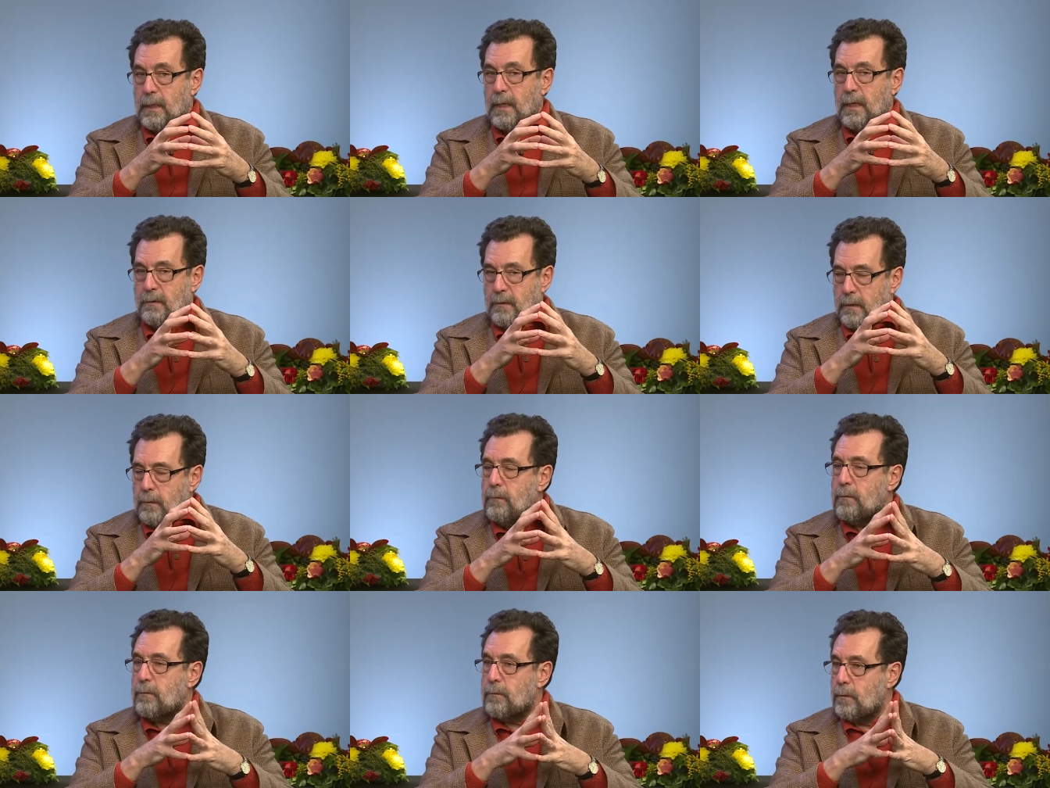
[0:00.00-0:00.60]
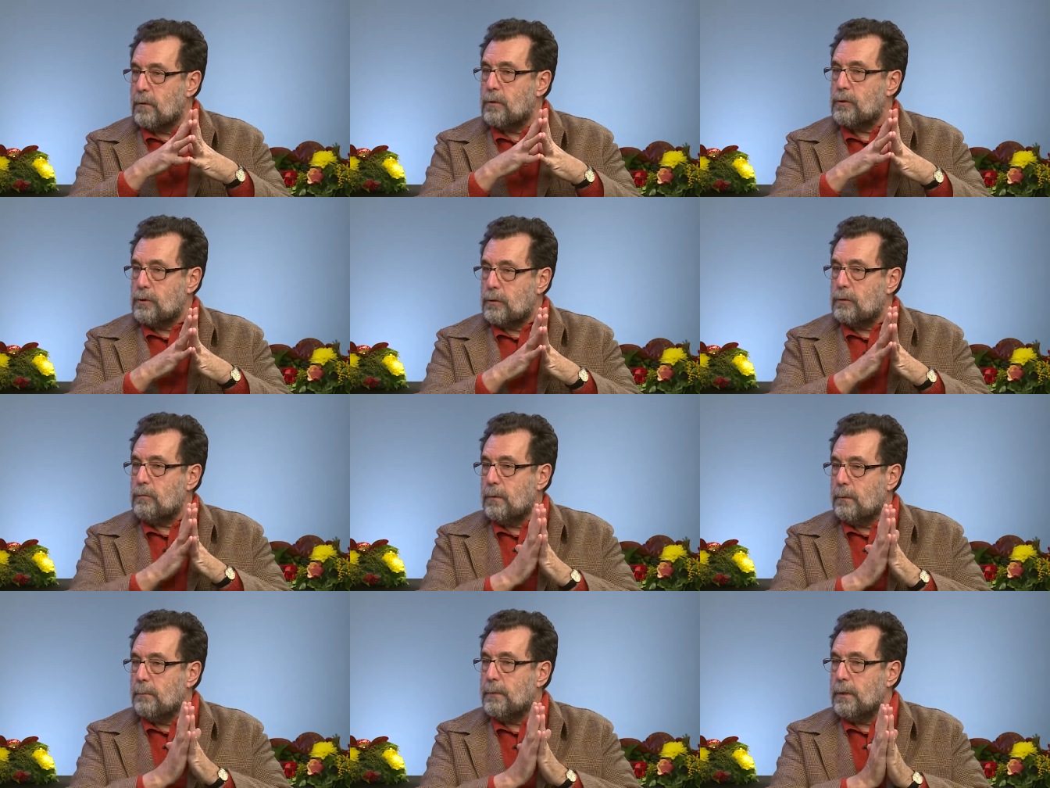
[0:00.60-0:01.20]
I think the
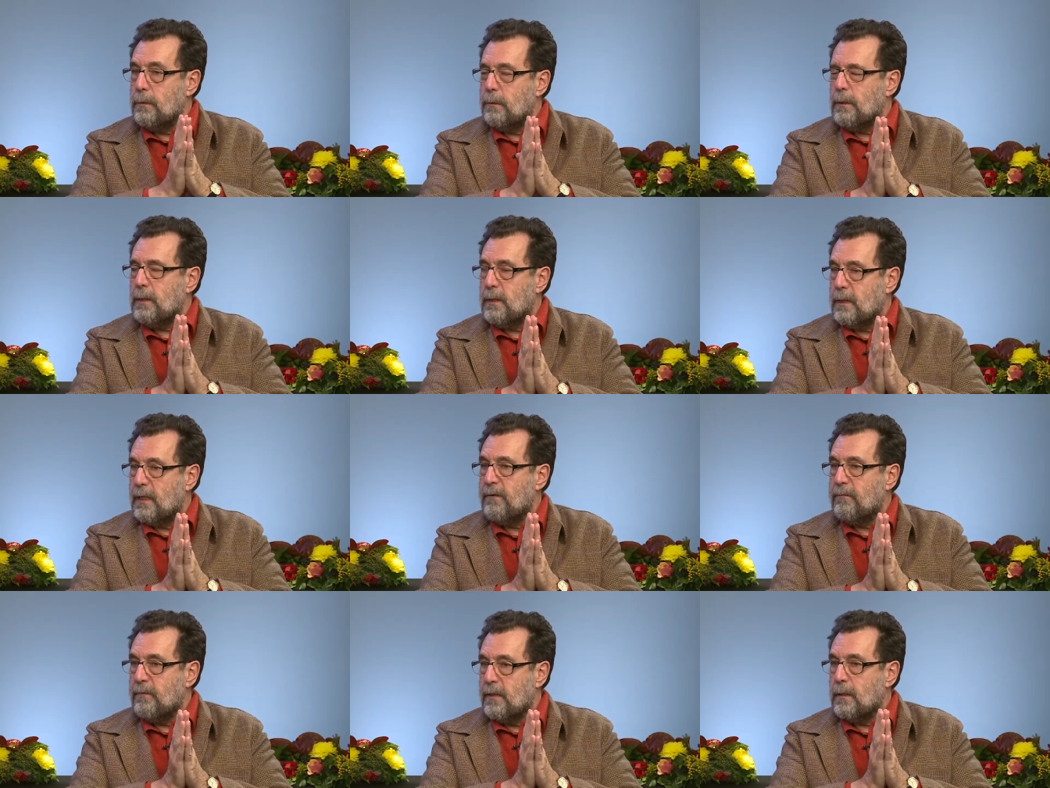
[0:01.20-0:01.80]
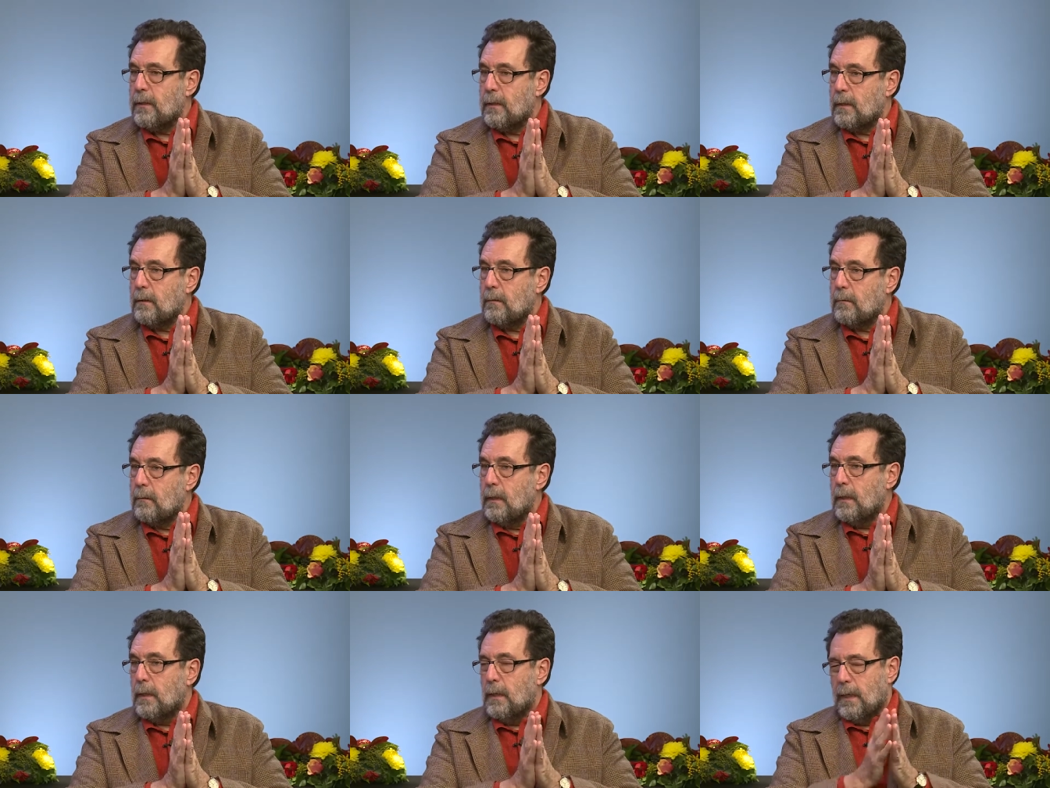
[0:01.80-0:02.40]
surgeon will be doing TAVI now,